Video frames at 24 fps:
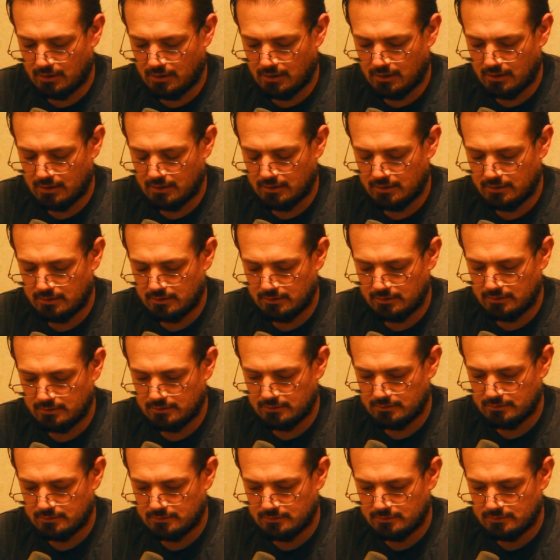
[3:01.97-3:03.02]
I
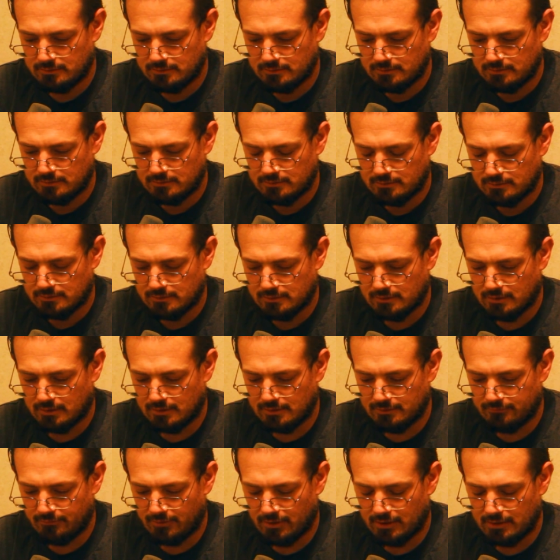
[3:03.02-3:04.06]

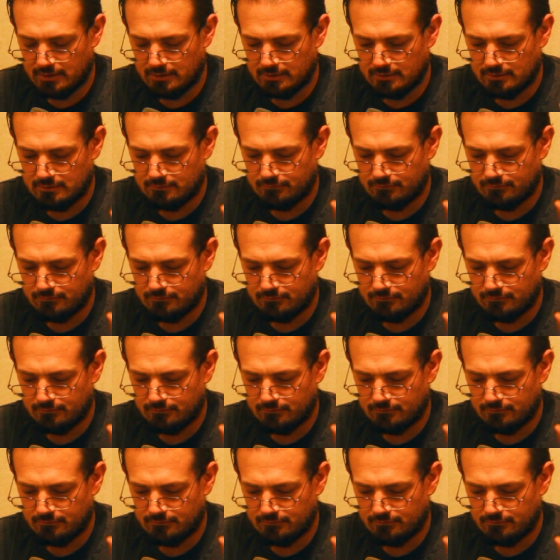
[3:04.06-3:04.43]
kind of added